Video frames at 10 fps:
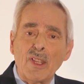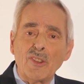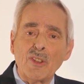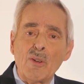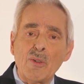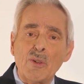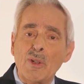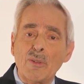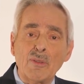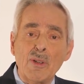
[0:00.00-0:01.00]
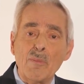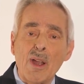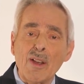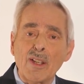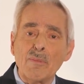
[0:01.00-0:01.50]
So
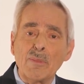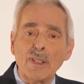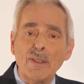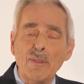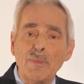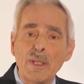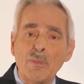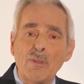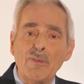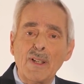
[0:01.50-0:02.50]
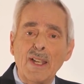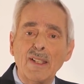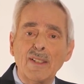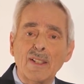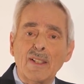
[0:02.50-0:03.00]
remarkably, people
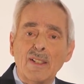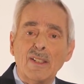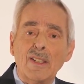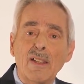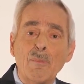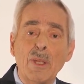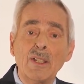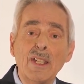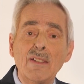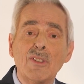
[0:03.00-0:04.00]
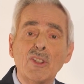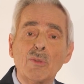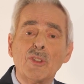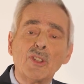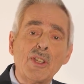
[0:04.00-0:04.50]
find they believe this
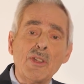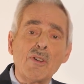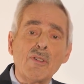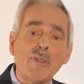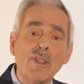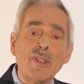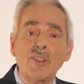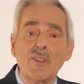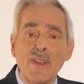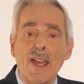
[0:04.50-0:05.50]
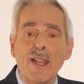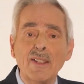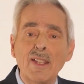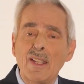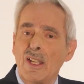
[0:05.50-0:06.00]
was a cure for this or that.
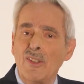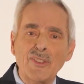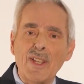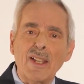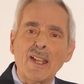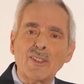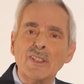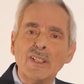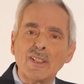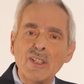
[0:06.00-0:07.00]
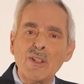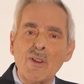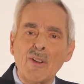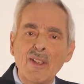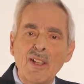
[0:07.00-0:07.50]
It's not actually a
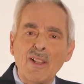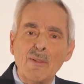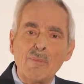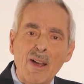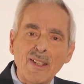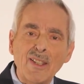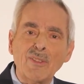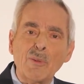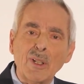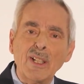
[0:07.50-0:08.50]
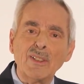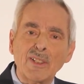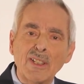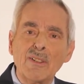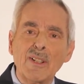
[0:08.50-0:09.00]
cure. The body is working
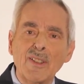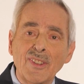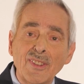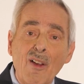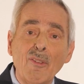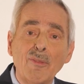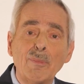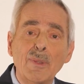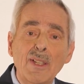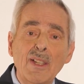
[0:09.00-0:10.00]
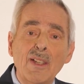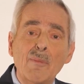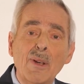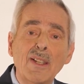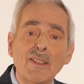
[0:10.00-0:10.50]
to cure itself,
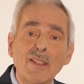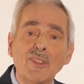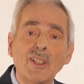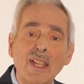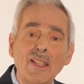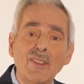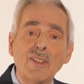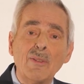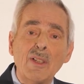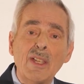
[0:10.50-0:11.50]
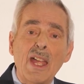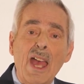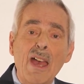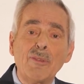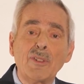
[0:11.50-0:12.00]
but in this case,
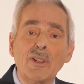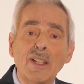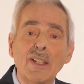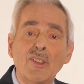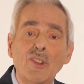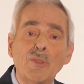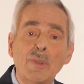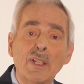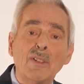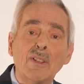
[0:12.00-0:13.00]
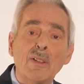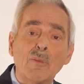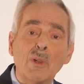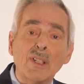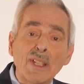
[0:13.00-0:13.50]
after it has been
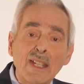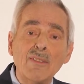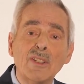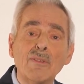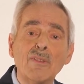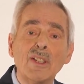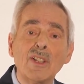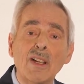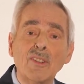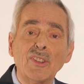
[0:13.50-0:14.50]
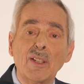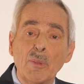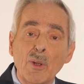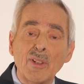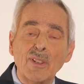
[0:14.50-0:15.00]
relieved of the toxic
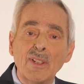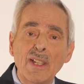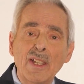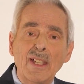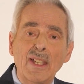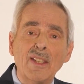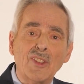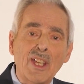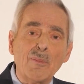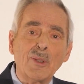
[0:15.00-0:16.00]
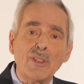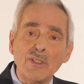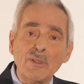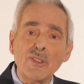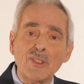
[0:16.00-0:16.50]
burden, it is able to
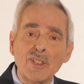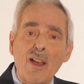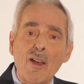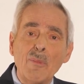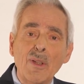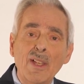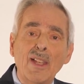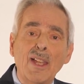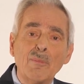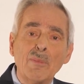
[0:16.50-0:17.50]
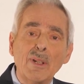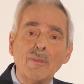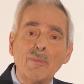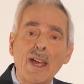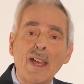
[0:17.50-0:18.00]
do its job and
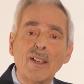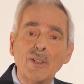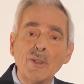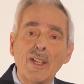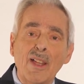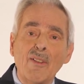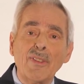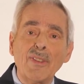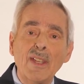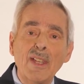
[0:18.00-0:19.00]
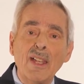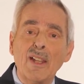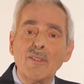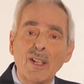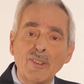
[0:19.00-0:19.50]
bring back good health
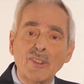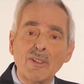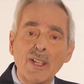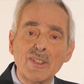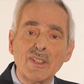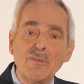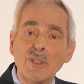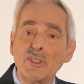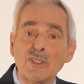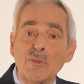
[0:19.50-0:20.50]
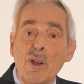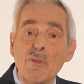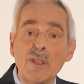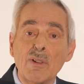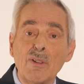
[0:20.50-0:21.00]
and restoration, which is what
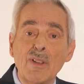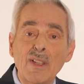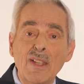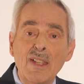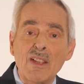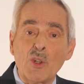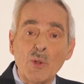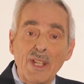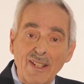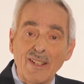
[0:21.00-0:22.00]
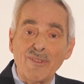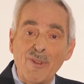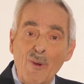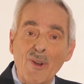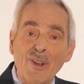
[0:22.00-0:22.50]
we were created
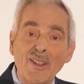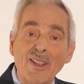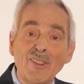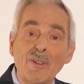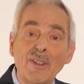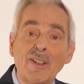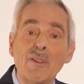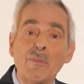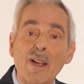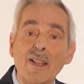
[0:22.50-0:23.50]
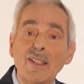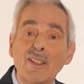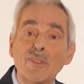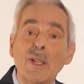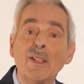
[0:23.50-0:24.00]
for, and that's what our body
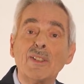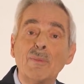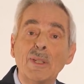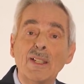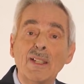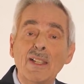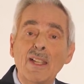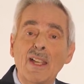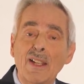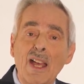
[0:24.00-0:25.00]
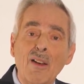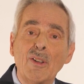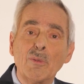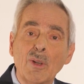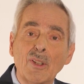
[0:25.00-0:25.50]
is meant to be and how
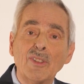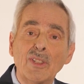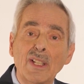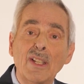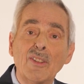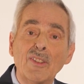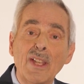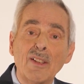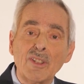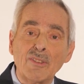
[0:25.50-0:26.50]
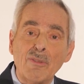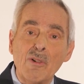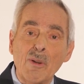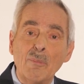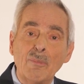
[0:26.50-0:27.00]
it works in its natural
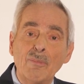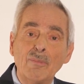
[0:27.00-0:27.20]
form.